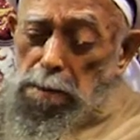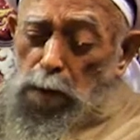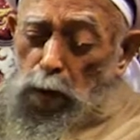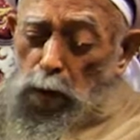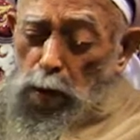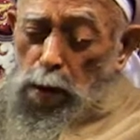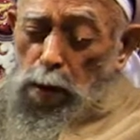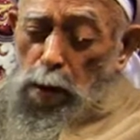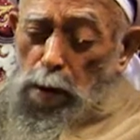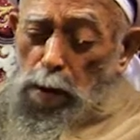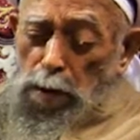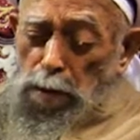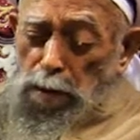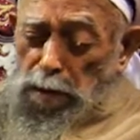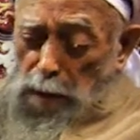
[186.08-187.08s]
to
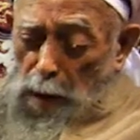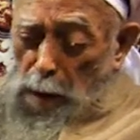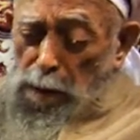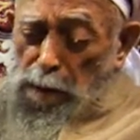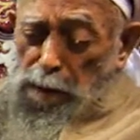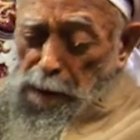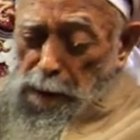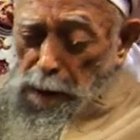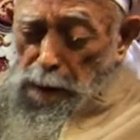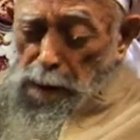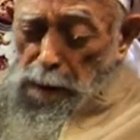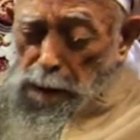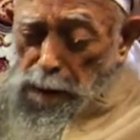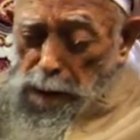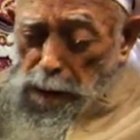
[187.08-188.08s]
learn something
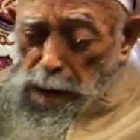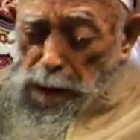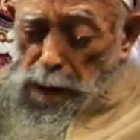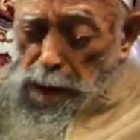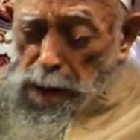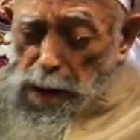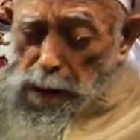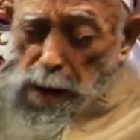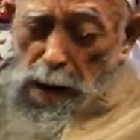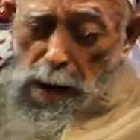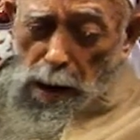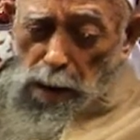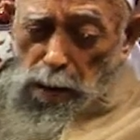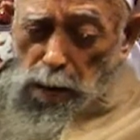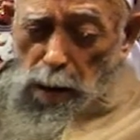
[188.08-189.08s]

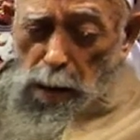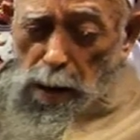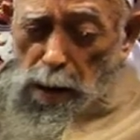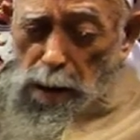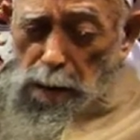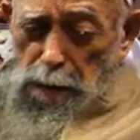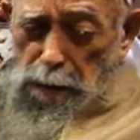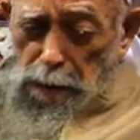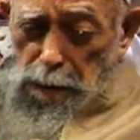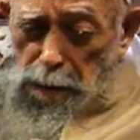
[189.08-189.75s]
as well as